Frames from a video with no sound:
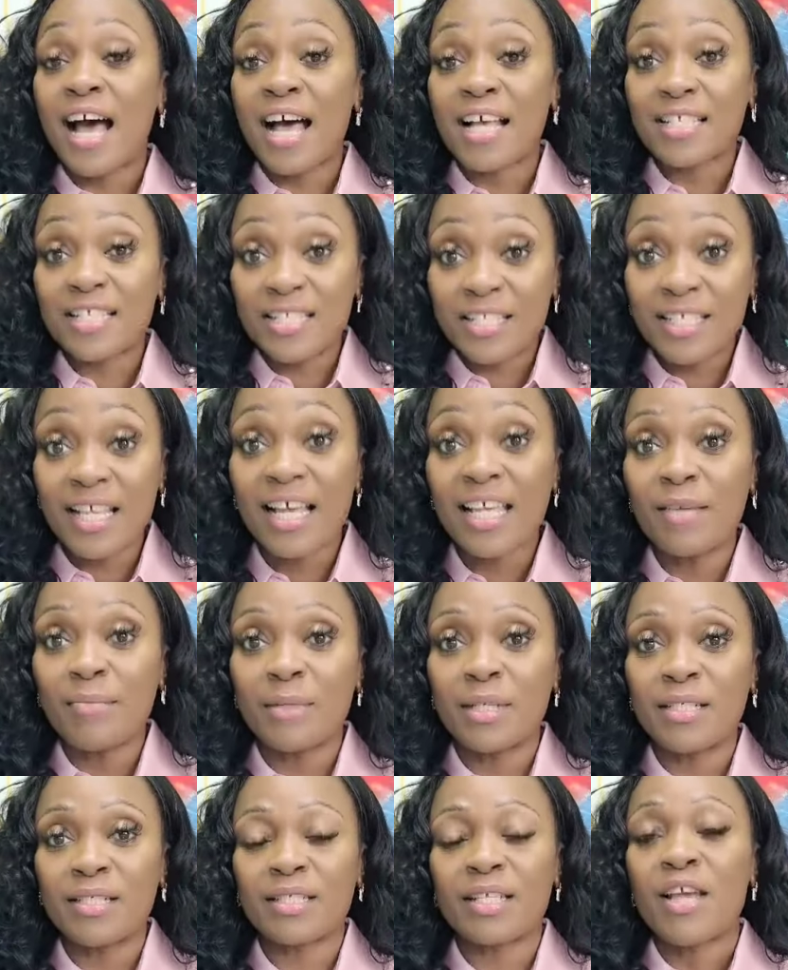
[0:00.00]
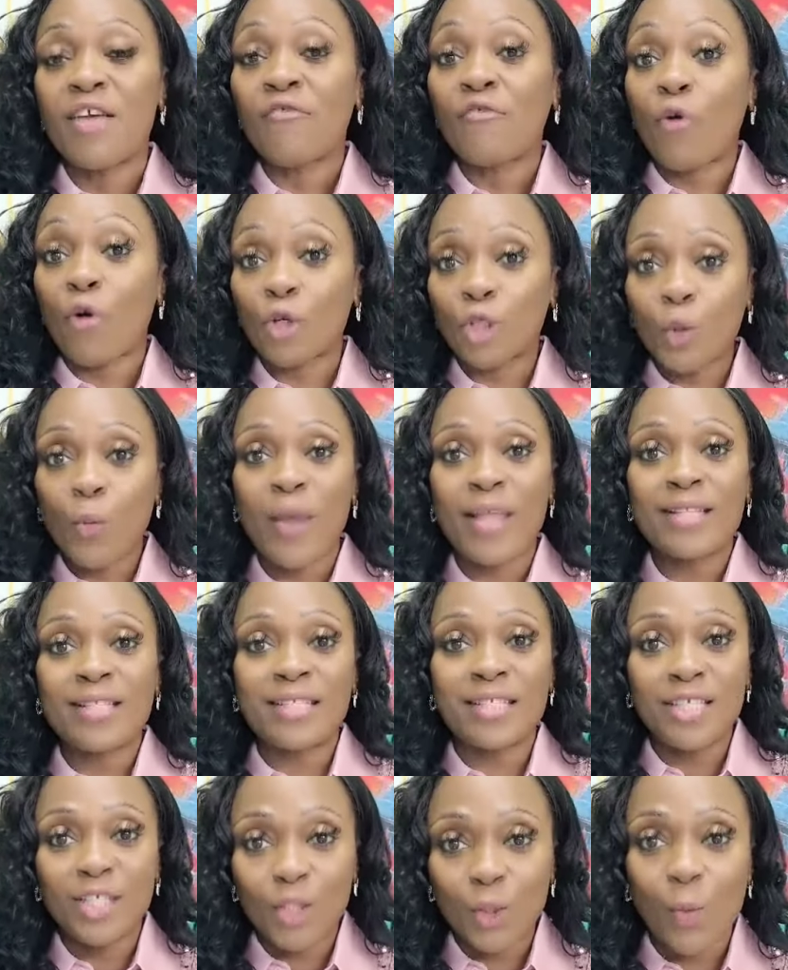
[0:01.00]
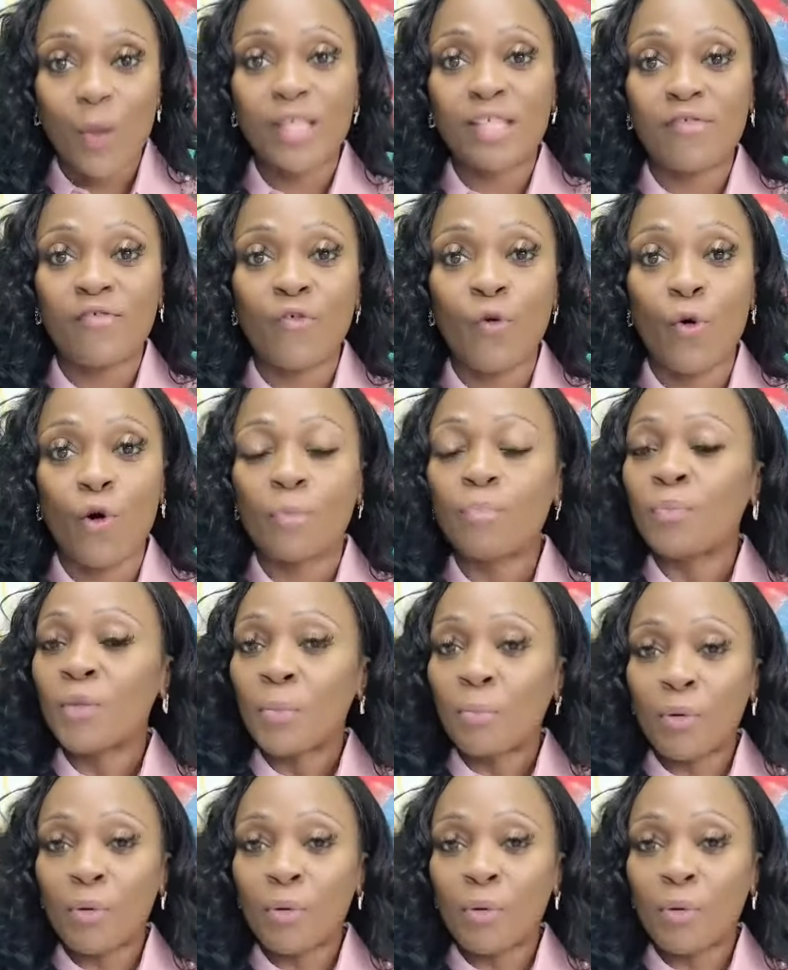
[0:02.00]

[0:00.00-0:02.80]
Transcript: assignment for 2024.